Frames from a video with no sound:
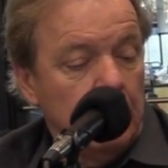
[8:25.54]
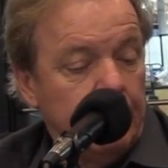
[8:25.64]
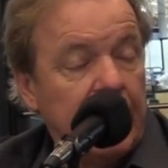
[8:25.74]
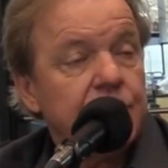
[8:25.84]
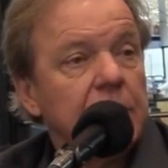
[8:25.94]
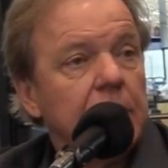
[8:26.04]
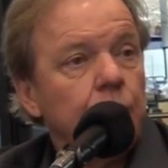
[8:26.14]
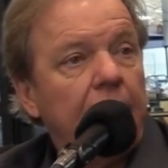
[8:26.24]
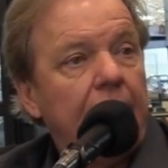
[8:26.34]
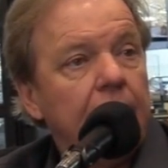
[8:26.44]
basically
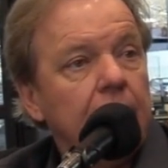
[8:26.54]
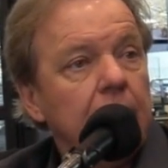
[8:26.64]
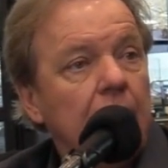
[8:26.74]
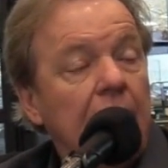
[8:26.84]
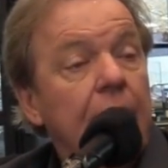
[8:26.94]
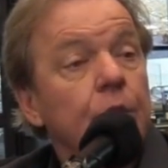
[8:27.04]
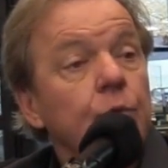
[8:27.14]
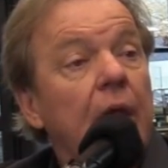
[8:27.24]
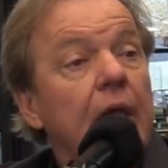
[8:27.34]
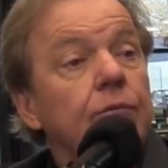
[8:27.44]
ran, I
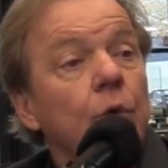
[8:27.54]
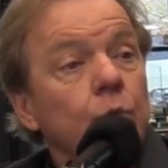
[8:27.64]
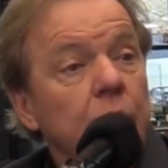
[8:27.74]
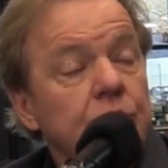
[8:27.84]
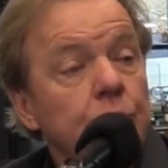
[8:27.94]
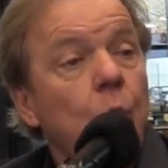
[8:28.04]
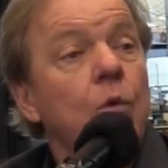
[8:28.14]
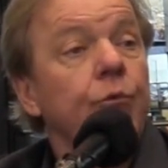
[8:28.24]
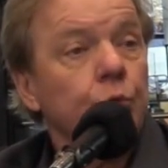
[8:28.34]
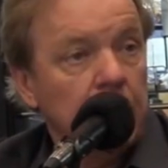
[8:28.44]
either ran for Richard
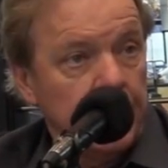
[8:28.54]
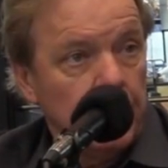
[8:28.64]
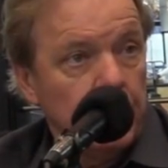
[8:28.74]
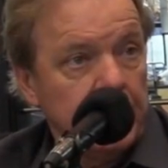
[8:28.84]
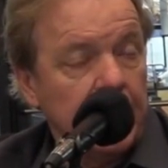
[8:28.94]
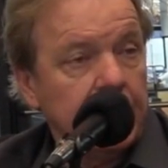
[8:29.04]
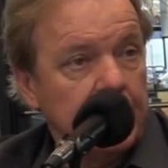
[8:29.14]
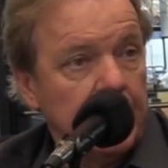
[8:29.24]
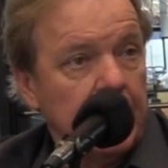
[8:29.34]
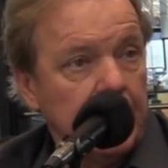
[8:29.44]
or for Leo in
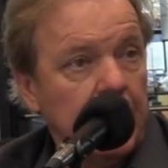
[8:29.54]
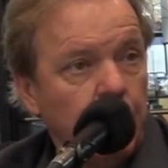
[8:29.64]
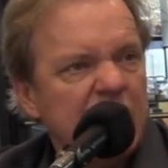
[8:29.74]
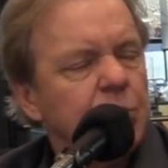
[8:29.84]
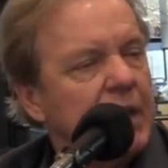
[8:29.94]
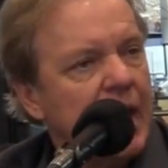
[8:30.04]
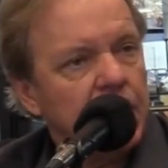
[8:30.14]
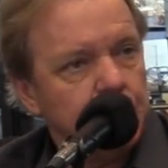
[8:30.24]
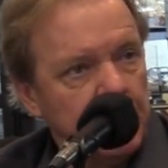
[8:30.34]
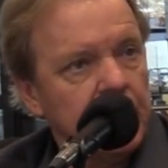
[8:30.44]
1988. We
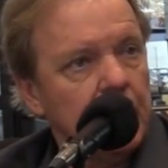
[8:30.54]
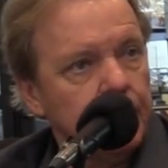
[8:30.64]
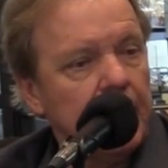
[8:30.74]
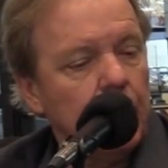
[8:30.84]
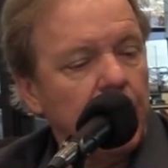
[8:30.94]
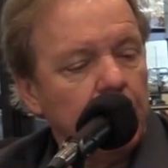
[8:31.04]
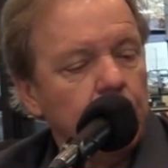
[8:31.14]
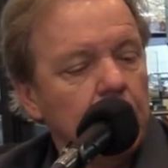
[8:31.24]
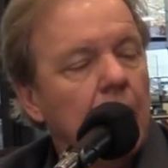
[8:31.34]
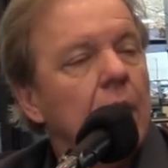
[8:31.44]
kind of split it up that way.
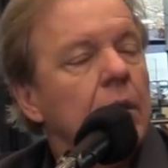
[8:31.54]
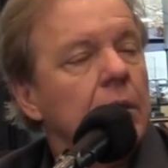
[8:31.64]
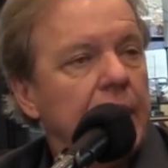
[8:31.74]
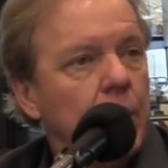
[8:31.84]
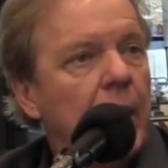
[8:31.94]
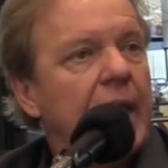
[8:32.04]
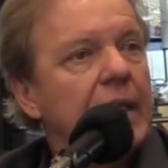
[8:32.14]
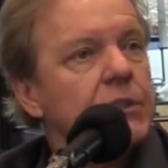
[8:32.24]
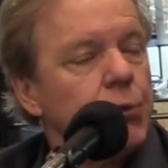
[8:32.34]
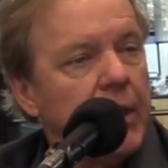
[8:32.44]
Leo had
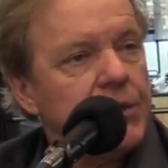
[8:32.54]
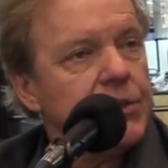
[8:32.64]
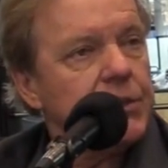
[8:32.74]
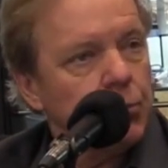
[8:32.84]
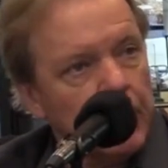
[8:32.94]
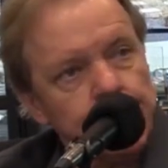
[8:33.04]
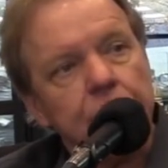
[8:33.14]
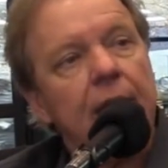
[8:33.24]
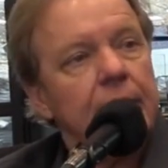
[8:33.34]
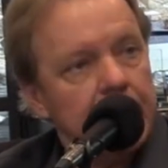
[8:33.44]
his races and
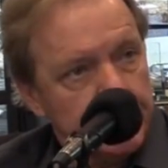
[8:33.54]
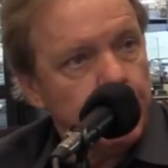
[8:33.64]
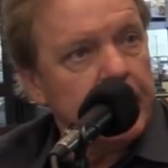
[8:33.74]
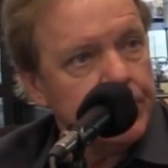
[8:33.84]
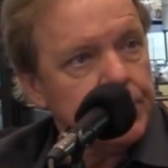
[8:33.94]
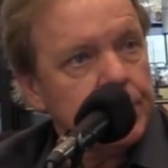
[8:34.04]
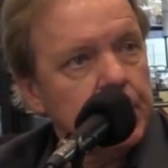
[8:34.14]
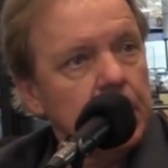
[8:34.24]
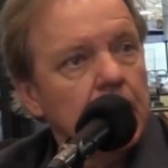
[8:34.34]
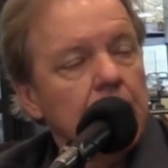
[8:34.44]
Richard had his races
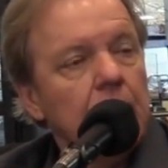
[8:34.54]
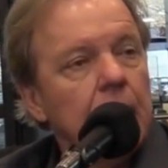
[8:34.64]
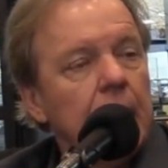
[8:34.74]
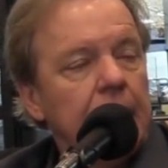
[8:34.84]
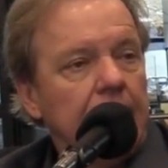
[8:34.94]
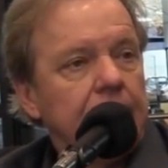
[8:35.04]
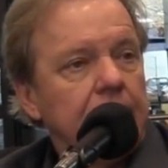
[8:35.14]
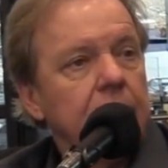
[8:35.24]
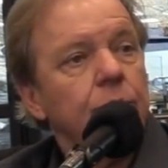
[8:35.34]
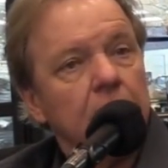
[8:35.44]

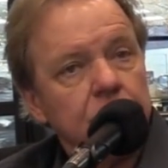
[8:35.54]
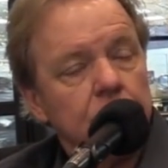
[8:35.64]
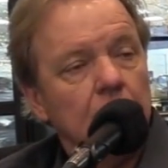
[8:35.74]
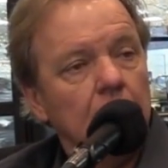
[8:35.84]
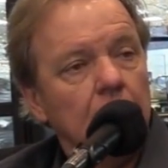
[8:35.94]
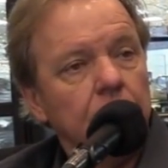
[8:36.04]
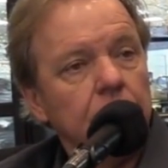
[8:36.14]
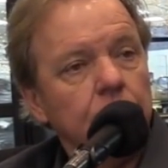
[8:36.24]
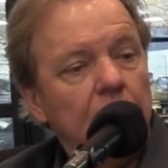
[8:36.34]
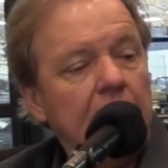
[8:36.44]
because
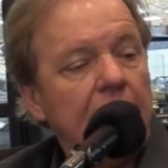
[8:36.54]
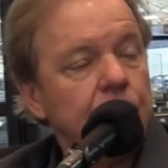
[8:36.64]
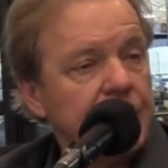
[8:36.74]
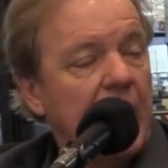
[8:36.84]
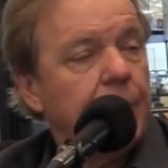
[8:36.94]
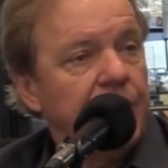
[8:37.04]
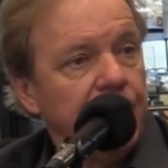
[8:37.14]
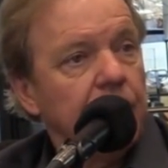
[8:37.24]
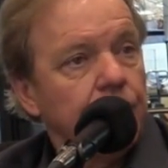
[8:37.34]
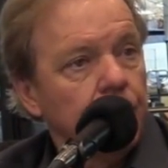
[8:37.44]
we had a shop
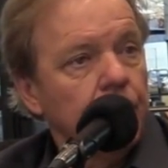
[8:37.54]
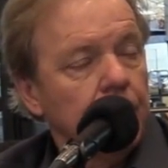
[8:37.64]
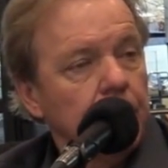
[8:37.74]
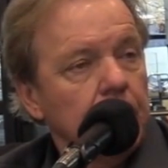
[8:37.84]
in Denver,